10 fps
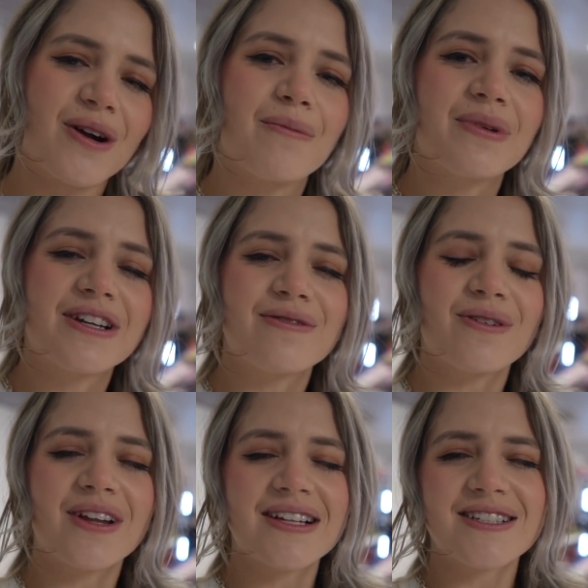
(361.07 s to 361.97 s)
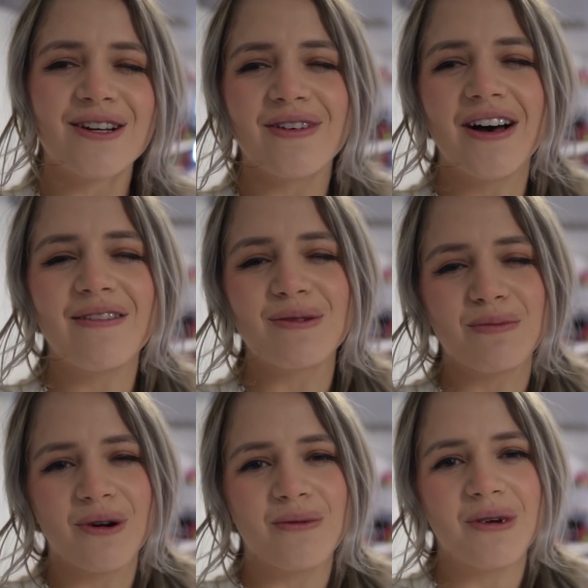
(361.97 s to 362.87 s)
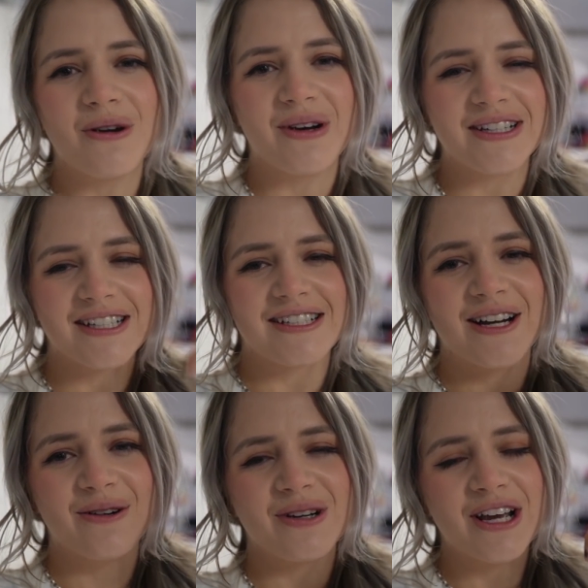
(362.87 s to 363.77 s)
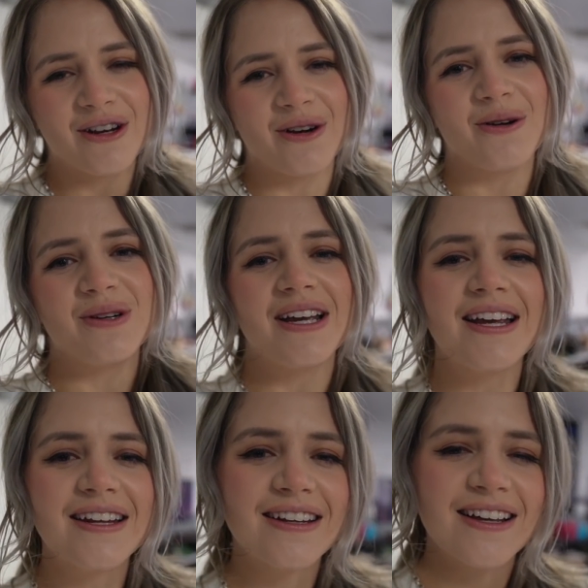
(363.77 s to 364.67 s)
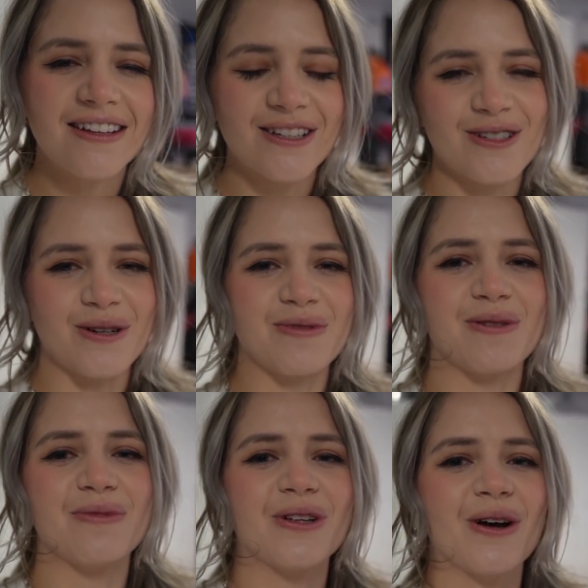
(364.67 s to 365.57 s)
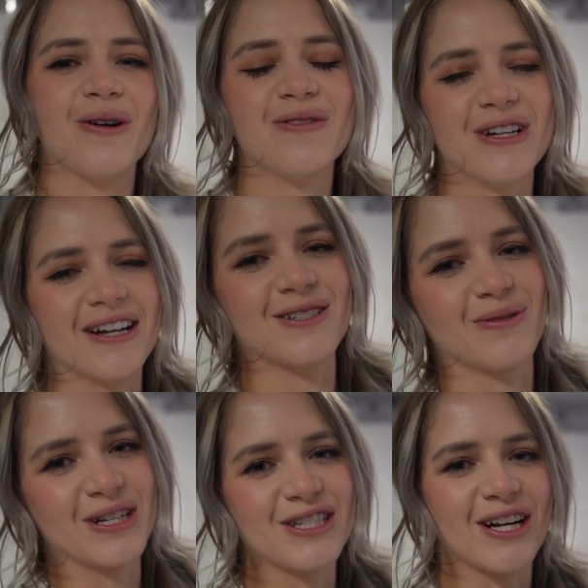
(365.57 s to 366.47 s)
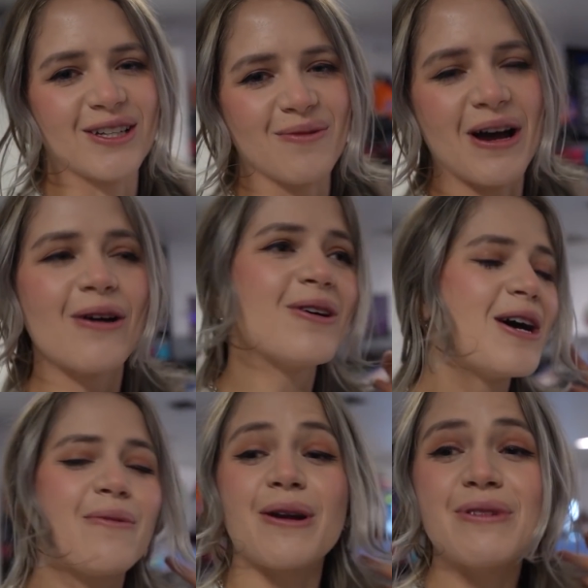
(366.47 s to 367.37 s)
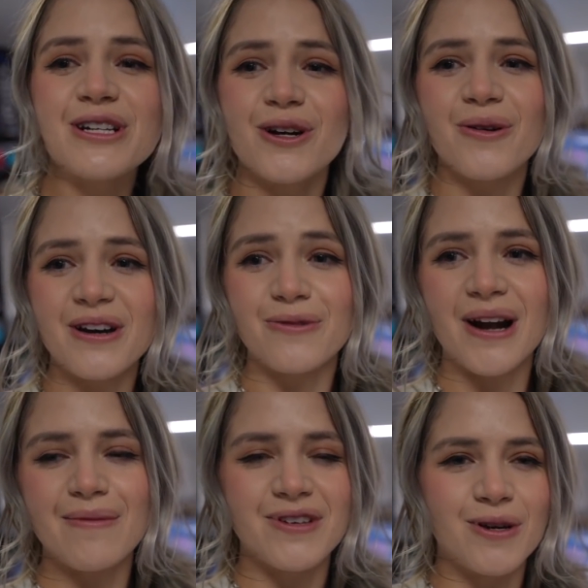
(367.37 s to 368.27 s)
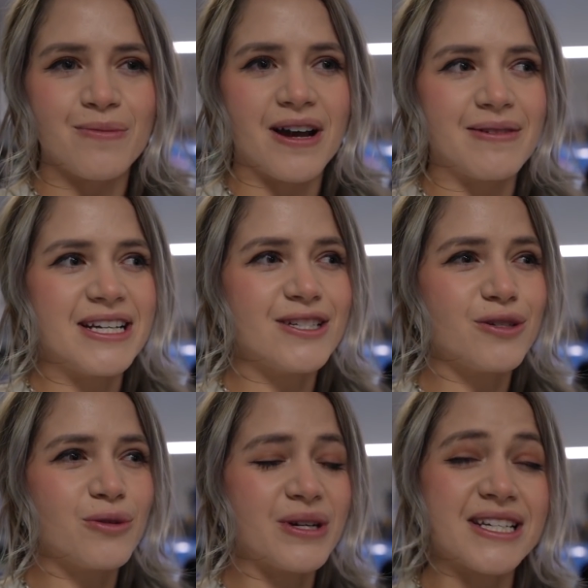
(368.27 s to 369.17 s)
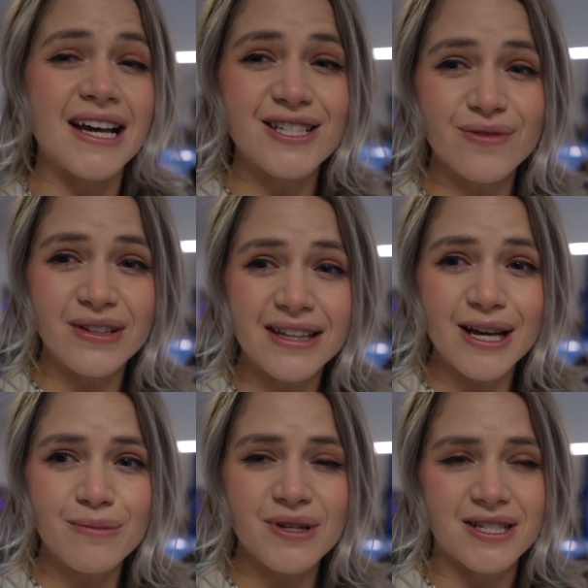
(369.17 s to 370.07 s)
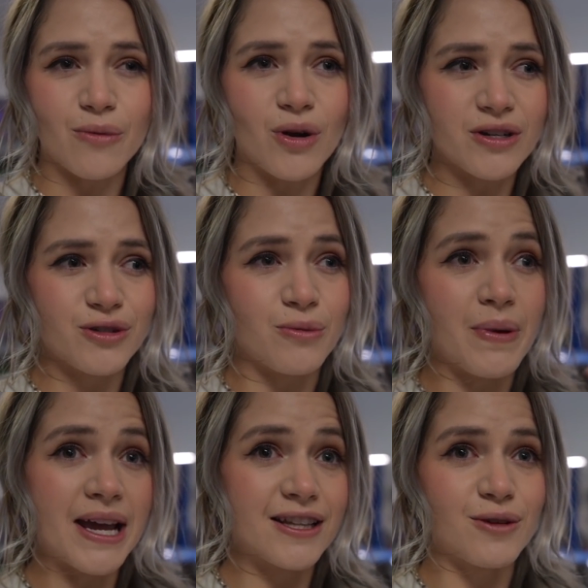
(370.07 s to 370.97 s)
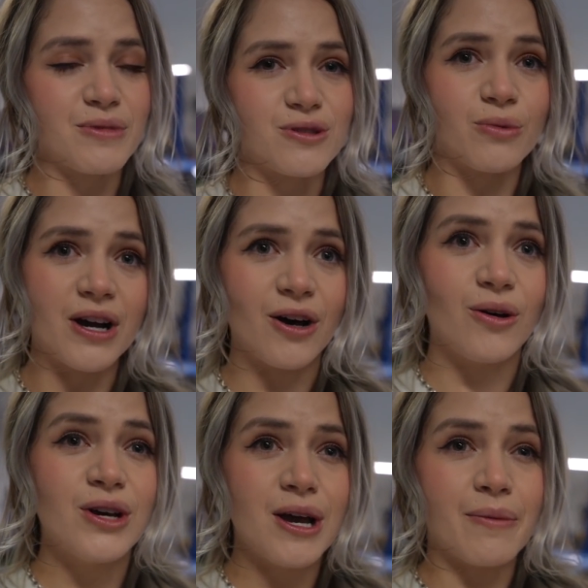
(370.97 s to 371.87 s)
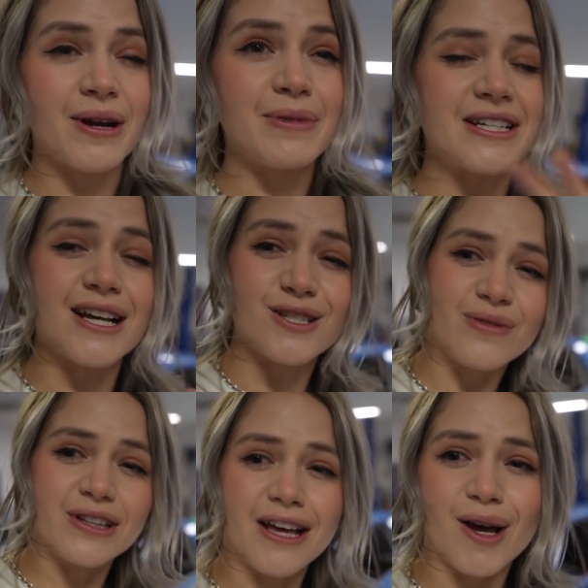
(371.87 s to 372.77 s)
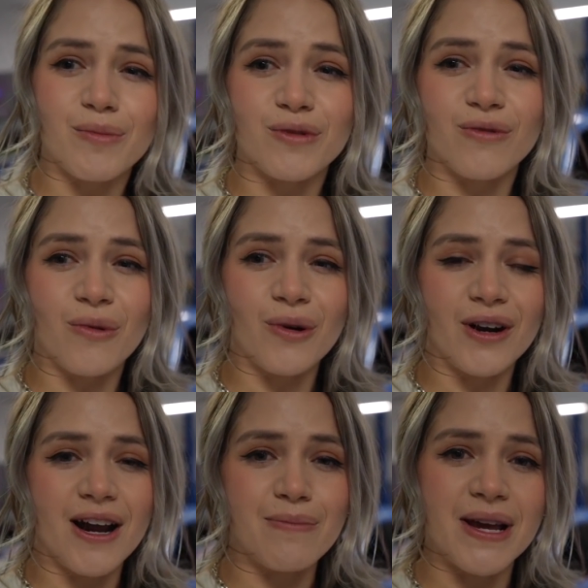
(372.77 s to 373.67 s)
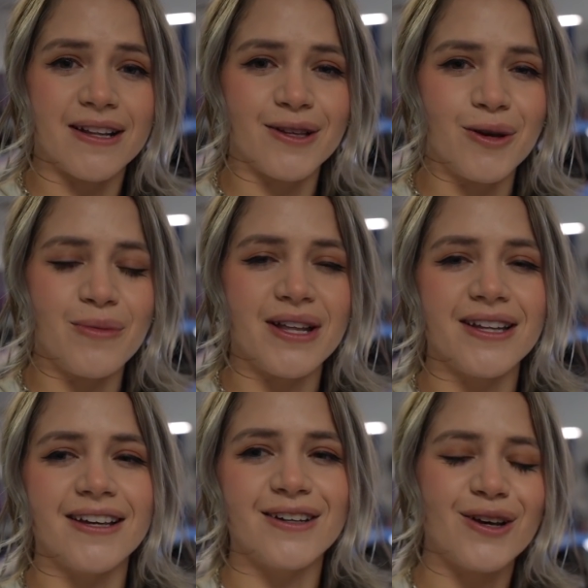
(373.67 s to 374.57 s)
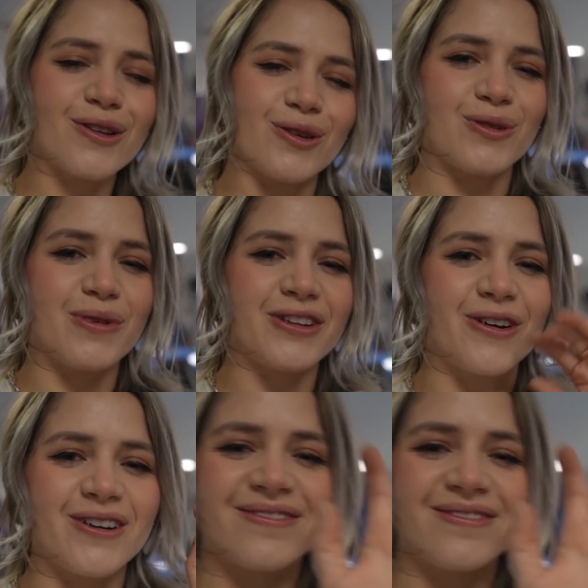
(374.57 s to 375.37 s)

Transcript: company for that stuff. I'll have a promo and discount code in the description below if you guys want to check them out. But I'm gonna go and grab them. I need to test fit them because I want to paint them as well, but I'm gonna test fit them before I paint them and then throw them on the car.